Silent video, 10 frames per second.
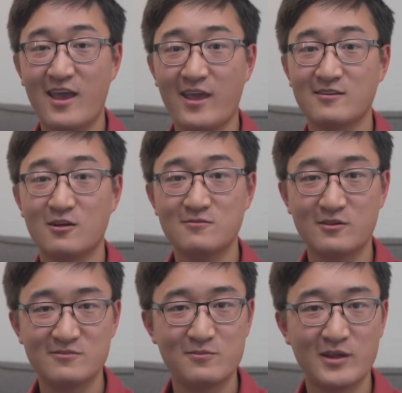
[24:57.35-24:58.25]
and all of our
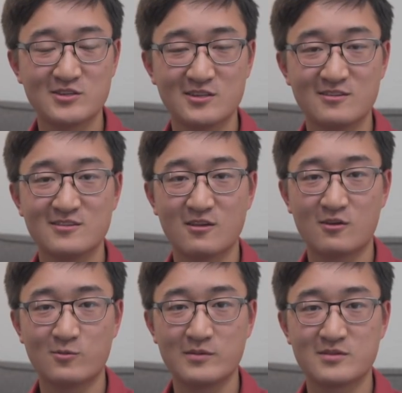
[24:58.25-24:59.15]
information is on
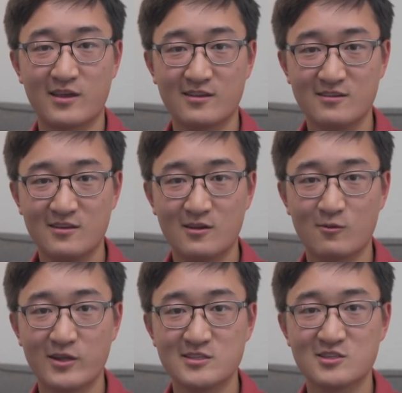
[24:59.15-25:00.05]
our website,
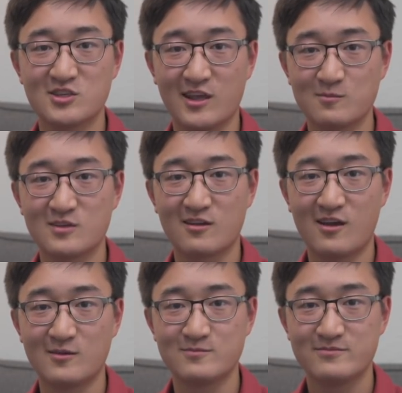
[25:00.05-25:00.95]

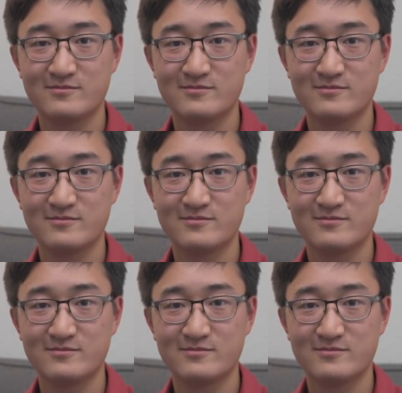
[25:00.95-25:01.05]
erasingshame.com.